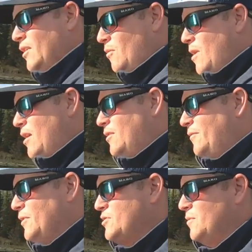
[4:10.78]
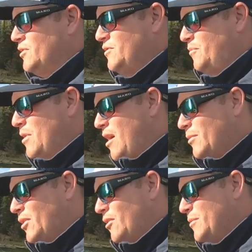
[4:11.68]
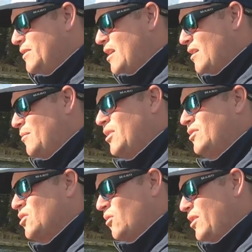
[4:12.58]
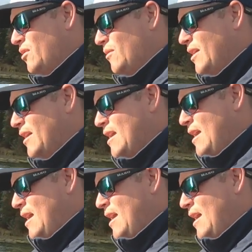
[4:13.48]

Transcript: into Wired2Fish much, you've probably heard me talk about a Tokyo rig.